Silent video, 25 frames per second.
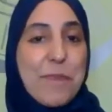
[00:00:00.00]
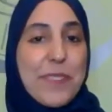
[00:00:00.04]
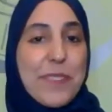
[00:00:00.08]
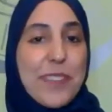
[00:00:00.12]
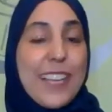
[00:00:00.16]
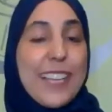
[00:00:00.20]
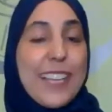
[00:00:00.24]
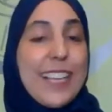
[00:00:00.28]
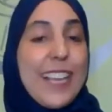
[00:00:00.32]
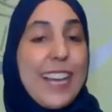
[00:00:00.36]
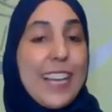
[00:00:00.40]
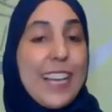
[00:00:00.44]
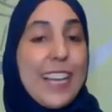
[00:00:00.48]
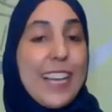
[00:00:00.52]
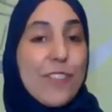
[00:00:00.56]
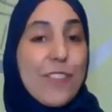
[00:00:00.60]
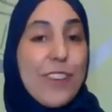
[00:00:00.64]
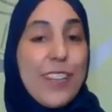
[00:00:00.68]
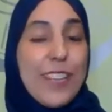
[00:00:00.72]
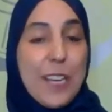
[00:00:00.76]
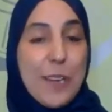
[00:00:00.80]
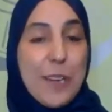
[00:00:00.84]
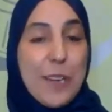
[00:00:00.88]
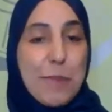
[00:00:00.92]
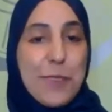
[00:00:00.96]
her life.
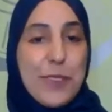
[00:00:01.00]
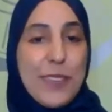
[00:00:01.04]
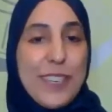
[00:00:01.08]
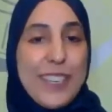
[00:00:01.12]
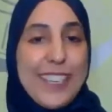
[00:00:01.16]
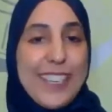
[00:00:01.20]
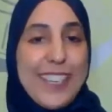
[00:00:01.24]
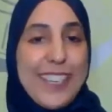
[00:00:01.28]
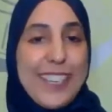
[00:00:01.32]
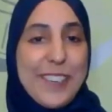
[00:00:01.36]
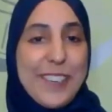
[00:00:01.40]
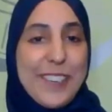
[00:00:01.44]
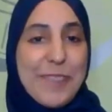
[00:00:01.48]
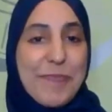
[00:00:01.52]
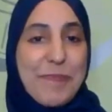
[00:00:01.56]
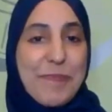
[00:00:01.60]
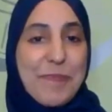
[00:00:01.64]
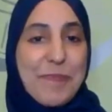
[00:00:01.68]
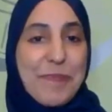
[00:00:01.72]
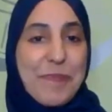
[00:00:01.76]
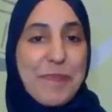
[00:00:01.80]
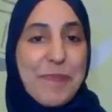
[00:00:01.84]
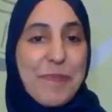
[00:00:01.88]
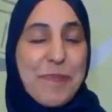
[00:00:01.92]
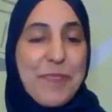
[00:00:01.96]
Alhamdulillah.
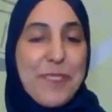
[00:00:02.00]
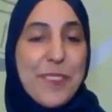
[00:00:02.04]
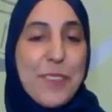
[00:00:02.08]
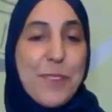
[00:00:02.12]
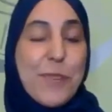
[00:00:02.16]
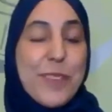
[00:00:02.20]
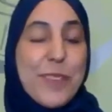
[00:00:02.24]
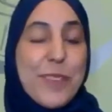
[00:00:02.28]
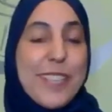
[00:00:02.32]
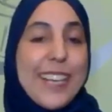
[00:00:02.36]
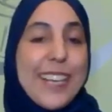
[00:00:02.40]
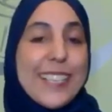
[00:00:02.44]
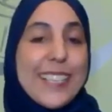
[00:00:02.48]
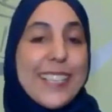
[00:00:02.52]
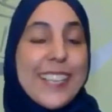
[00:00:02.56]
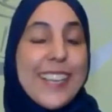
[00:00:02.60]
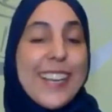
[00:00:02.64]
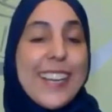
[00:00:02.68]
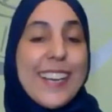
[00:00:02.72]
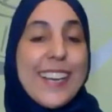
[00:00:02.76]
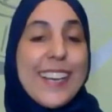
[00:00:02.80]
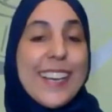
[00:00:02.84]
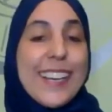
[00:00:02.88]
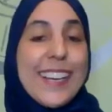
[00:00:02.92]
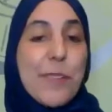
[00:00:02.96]
With that,
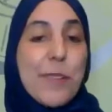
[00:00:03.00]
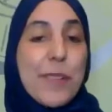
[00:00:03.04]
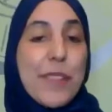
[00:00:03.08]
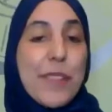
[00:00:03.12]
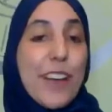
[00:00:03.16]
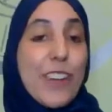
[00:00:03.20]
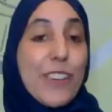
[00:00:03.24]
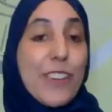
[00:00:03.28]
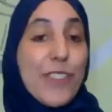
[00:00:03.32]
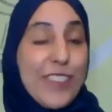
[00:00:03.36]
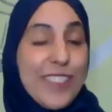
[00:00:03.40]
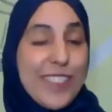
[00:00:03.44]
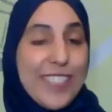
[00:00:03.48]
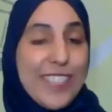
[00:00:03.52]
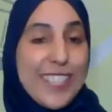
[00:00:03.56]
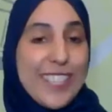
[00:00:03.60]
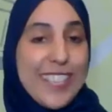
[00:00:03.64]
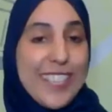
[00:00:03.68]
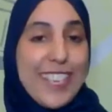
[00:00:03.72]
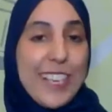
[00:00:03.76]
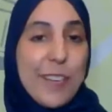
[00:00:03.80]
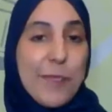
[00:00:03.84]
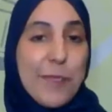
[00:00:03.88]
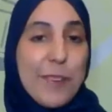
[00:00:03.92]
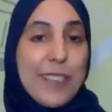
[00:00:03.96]
without further
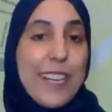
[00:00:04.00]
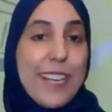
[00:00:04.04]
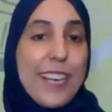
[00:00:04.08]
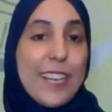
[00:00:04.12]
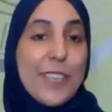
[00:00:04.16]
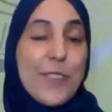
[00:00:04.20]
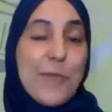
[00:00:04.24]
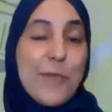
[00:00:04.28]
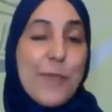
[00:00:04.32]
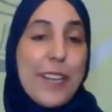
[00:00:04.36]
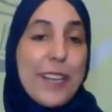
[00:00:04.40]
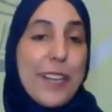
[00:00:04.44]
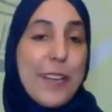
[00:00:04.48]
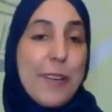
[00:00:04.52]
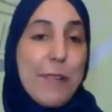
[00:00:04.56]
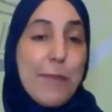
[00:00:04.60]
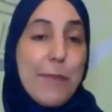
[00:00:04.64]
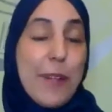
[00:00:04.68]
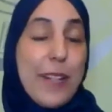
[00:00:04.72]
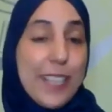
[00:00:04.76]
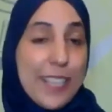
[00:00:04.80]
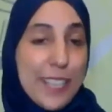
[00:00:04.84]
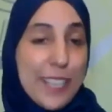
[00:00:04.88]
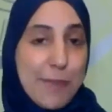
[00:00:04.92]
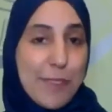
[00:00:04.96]
delay, we'd like to
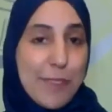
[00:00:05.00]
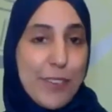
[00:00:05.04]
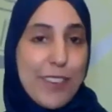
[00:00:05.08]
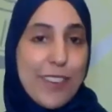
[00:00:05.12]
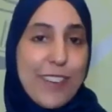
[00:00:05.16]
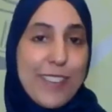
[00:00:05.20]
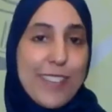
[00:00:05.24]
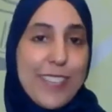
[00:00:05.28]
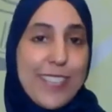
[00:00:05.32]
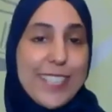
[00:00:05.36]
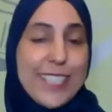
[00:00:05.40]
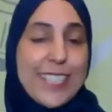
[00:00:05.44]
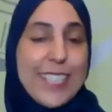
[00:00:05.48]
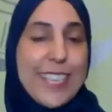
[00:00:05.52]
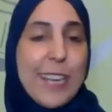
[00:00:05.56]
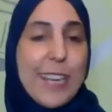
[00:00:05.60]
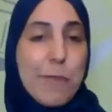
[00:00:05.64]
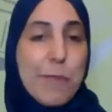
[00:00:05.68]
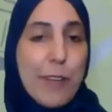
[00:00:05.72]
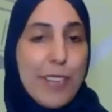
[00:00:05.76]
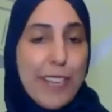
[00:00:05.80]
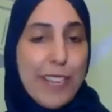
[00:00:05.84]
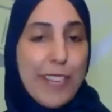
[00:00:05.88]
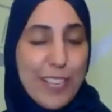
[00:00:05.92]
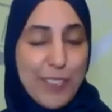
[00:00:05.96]
welcome Dorothy. Assalamu
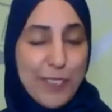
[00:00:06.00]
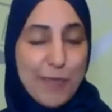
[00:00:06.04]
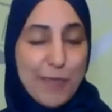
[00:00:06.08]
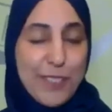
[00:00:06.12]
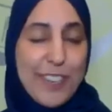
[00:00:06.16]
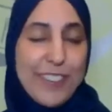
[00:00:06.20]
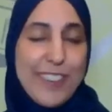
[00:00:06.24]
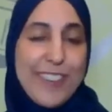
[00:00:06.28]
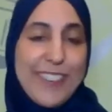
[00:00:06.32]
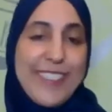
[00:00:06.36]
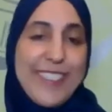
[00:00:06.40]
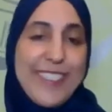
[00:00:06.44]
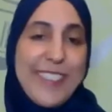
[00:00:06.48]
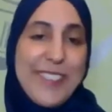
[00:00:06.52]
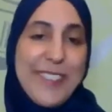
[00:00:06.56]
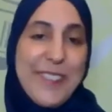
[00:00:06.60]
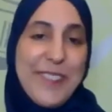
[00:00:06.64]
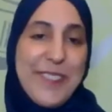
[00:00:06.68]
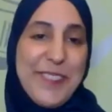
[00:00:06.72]
alaikum, Dorothy.